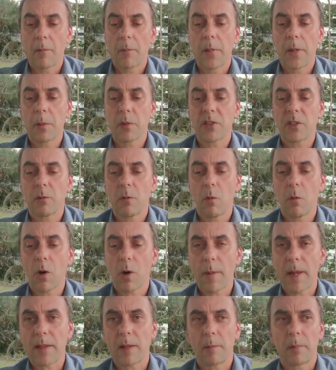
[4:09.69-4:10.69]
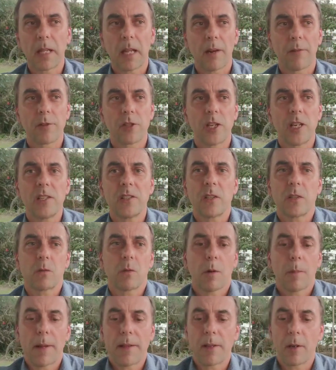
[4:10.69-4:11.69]
People say, well, what about the blood of Jesus?
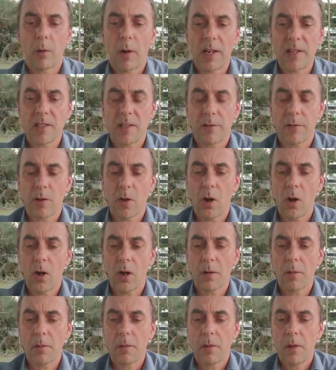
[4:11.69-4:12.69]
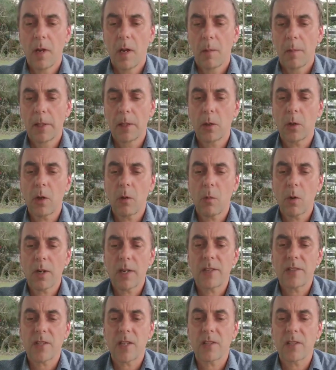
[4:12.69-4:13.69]
What about the grace of God? But look at what
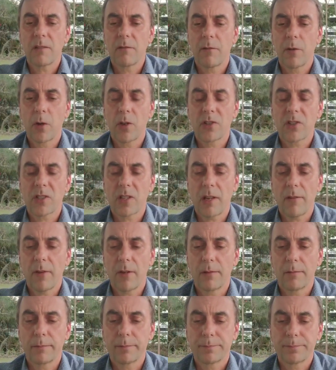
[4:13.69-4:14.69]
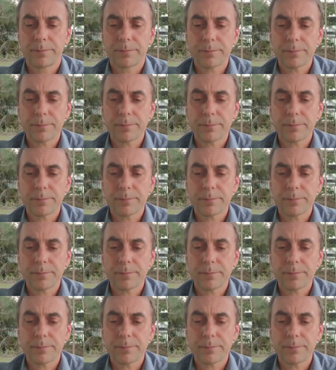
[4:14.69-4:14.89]
he says in verse 7.